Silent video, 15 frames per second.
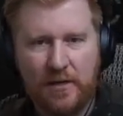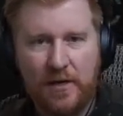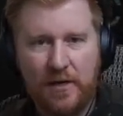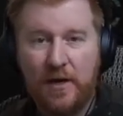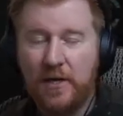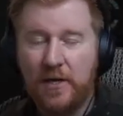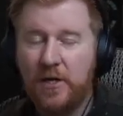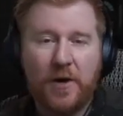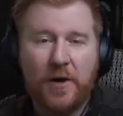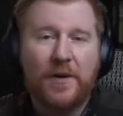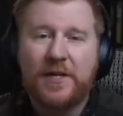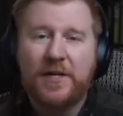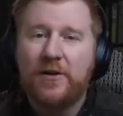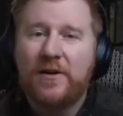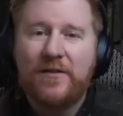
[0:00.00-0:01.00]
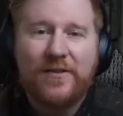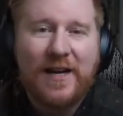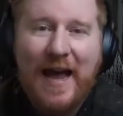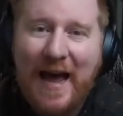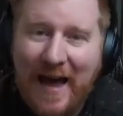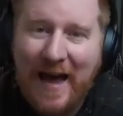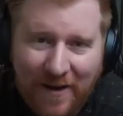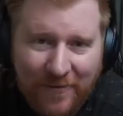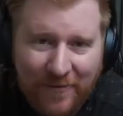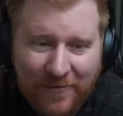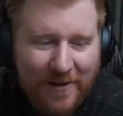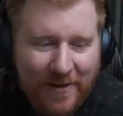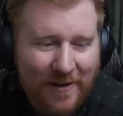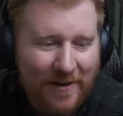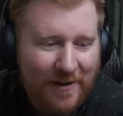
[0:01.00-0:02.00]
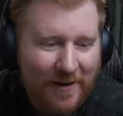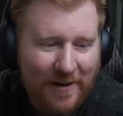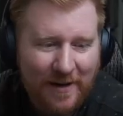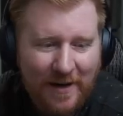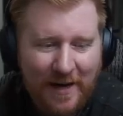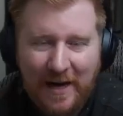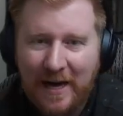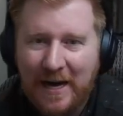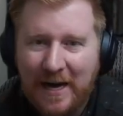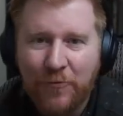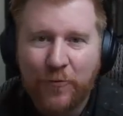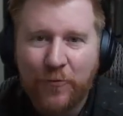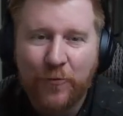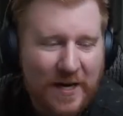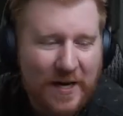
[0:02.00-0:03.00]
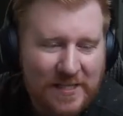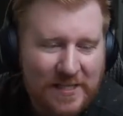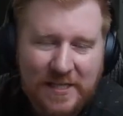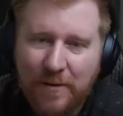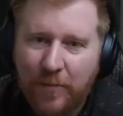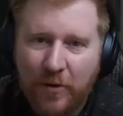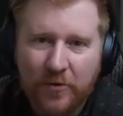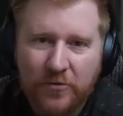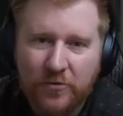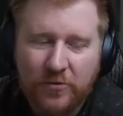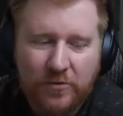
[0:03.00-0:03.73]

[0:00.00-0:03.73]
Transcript: you probably don't even have a reasonable